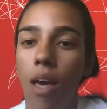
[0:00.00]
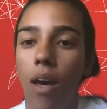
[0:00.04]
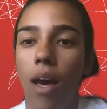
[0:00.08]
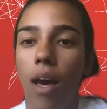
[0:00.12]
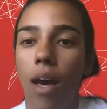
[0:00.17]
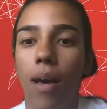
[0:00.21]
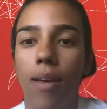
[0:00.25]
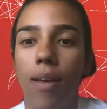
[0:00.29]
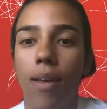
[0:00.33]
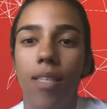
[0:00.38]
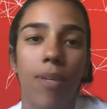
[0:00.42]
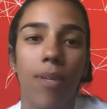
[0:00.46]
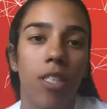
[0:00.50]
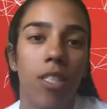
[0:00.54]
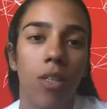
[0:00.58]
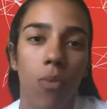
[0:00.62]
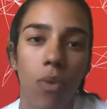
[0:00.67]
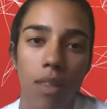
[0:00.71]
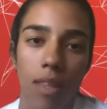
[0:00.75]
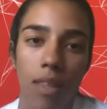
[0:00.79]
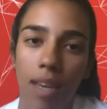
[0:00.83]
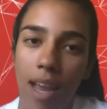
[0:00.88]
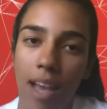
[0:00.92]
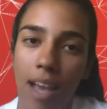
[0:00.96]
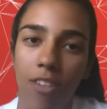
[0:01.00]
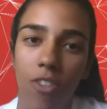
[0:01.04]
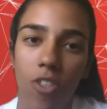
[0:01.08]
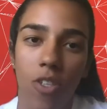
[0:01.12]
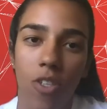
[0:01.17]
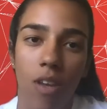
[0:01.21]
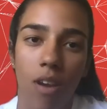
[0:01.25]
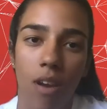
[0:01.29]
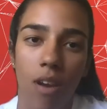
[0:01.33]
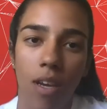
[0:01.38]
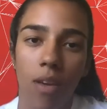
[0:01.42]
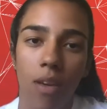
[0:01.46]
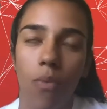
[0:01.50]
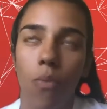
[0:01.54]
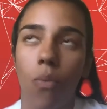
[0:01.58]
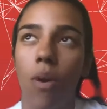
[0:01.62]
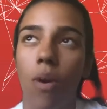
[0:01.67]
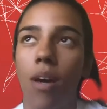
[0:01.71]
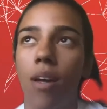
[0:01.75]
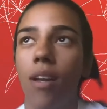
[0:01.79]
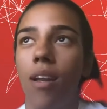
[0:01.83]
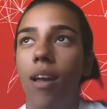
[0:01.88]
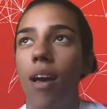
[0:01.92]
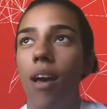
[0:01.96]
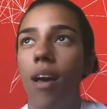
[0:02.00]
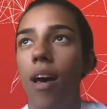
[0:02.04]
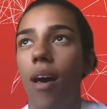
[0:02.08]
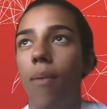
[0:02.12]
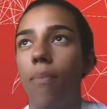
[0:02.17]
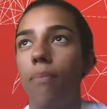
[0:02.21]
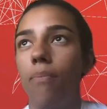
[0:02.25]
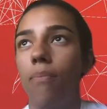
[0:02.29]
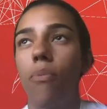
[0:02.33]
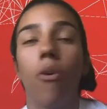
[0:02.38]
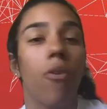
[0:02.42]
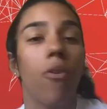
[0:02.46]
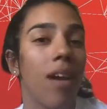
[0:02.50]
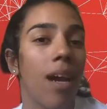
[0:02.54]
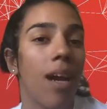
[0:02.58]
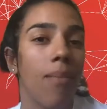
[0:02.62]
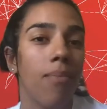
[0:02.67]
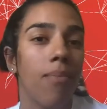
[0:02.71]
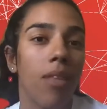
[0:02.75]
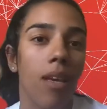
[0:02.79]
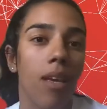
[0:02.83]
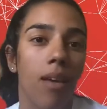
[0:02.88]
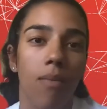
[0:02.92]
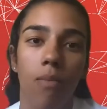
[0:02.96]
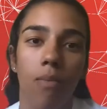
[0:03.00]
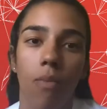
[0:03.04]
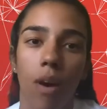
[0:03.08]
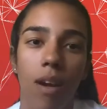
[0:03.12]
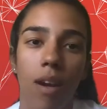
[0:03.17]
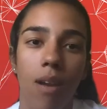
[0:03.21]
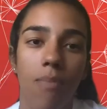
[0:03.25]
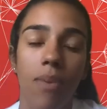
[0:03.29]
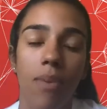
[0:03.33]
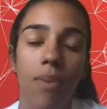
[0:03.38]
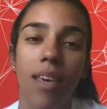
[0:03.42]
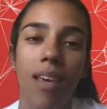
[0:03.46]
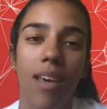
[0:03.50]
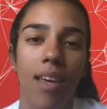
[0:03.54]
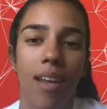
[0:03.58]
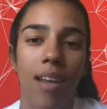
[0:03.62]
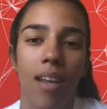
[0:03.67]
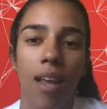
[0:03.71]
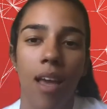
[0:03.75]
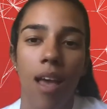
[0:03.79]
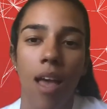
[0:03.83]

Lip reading: especially within engineering, what program they want to be in.